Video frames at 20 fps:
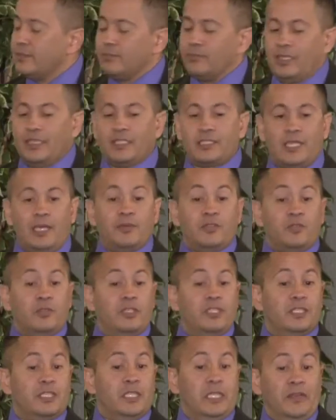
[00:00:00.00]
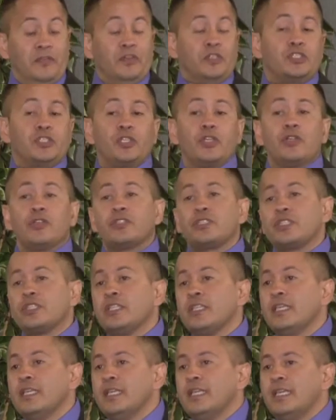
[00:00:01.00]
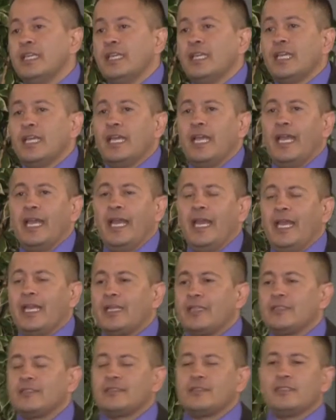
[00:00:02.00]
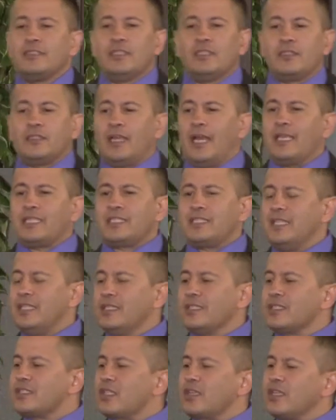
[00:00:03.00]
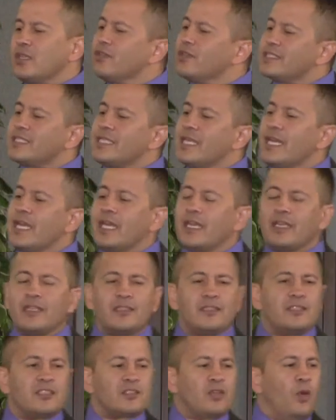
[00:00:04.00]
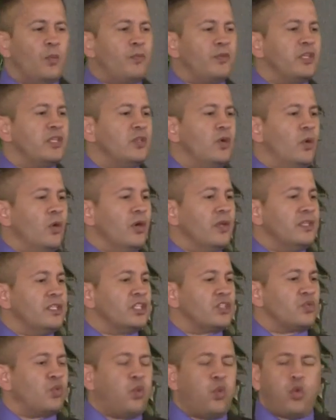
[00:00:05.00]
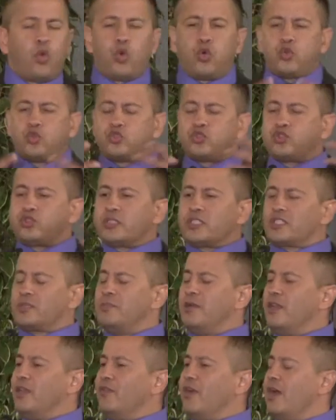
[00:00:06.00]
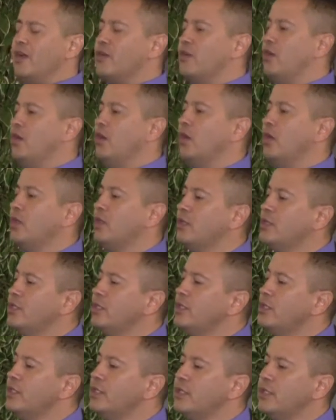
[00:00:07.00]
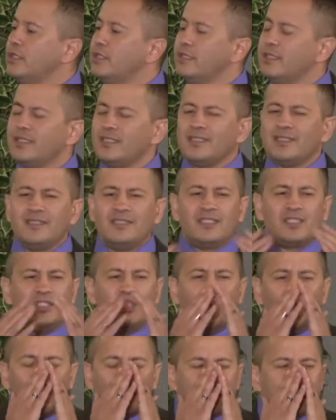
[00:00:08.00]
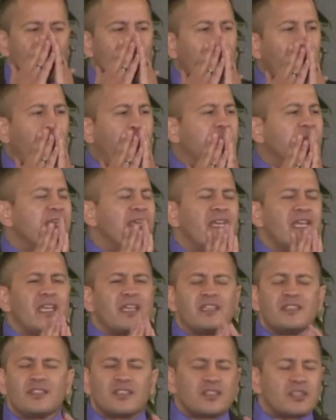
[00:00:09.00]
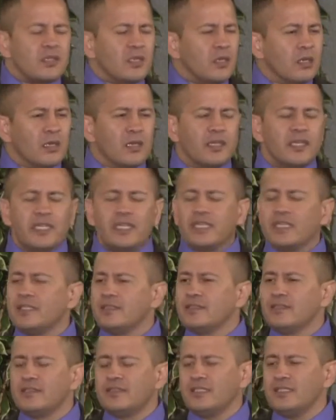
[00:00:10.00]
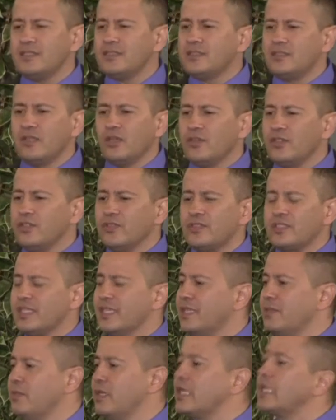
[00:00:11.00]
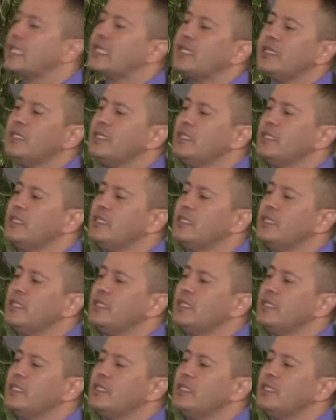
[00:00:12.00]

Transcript: By this time, it was a different church. And, and I see it as clear as day. He just opened the door and just whoosh, the smell of alcohol. His nose all pink and slurring, and he's no use to anybody.